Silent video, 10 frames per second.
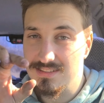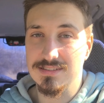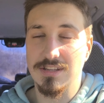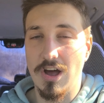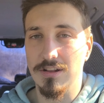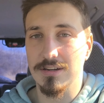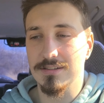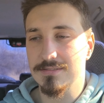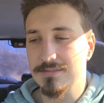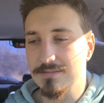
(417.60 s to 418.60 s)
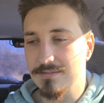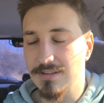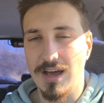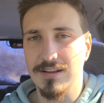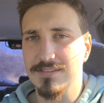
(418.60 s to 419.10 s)
taller,
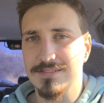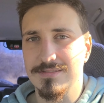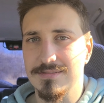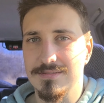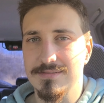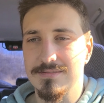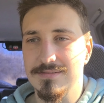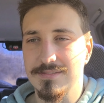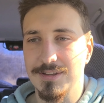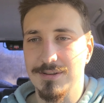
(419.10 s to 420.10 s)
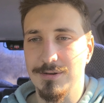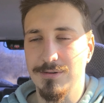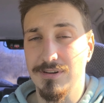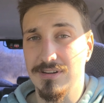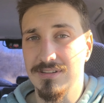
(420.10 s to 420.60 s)
not as
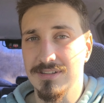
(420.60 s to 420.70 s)
cool.